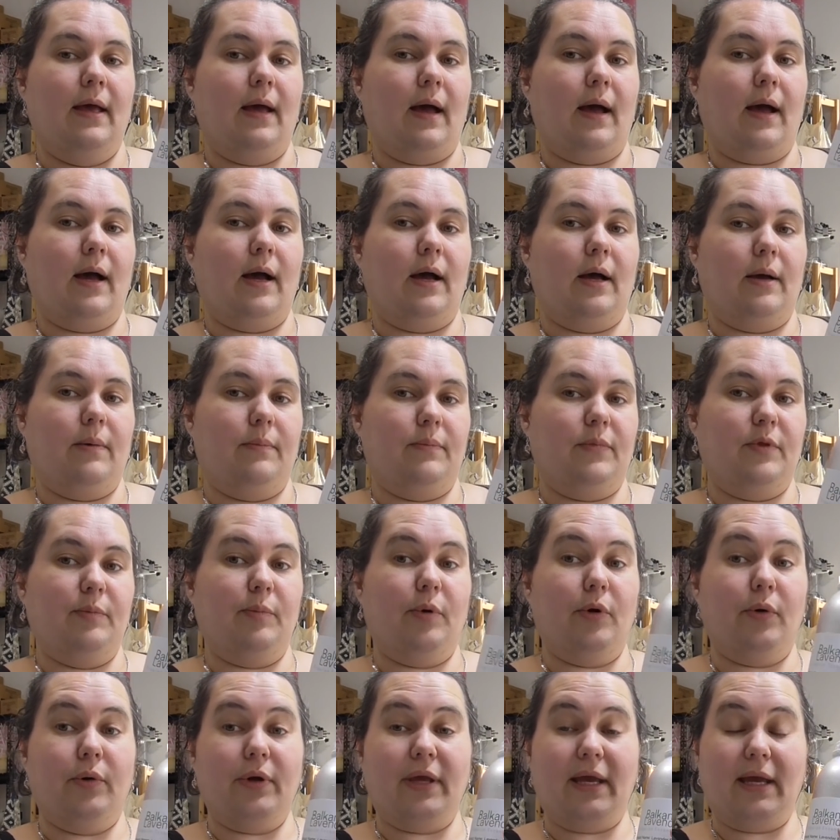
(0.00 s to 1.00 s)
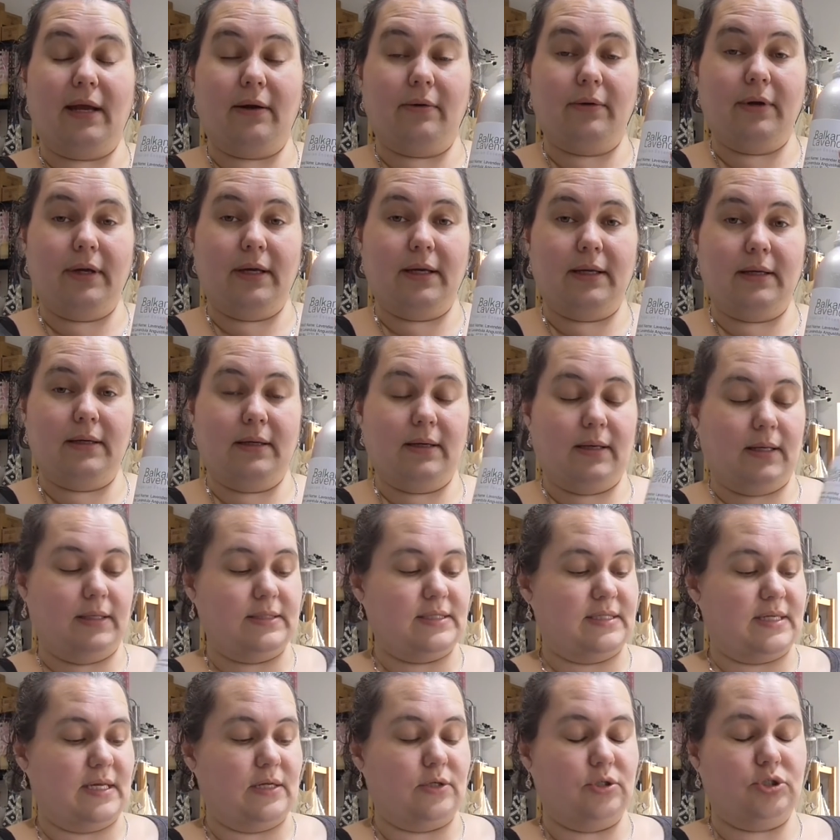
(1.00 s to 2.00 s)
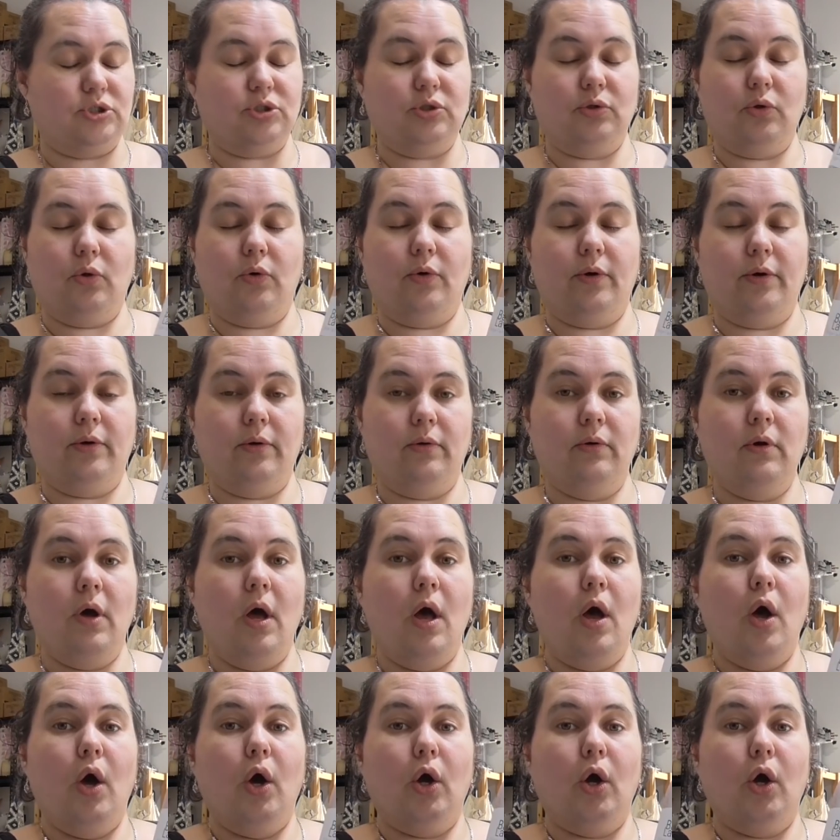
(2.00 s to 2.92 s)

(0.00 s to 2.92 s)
the Bulgarian essential oil,